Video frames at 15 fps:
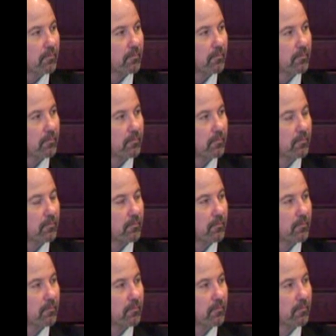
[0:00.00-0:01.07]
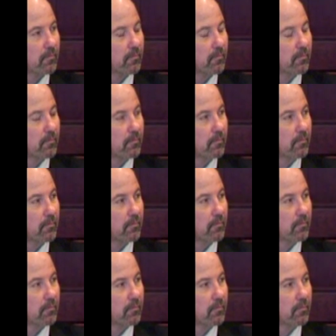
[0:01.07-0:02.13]

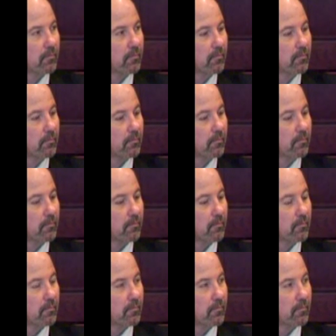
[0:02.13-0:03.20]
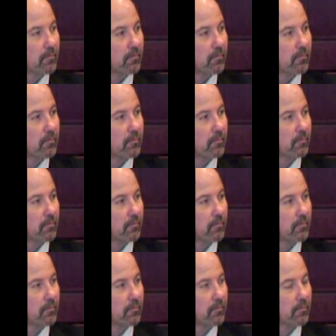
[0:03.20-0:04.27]

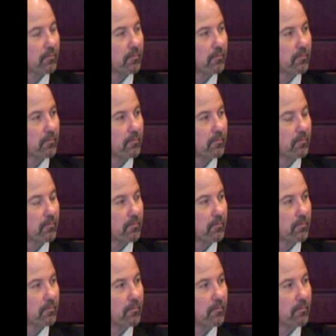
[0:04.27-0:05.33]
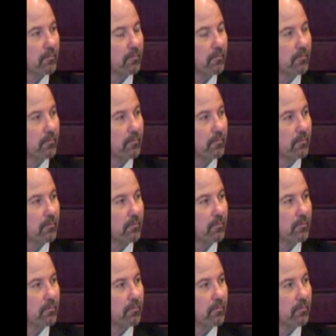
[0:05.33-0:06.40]

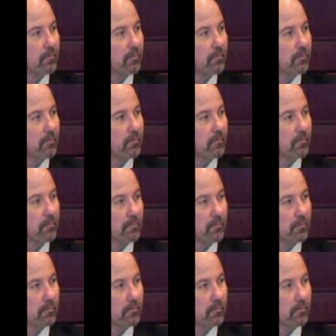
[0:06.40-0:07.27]
The person shown says nothing.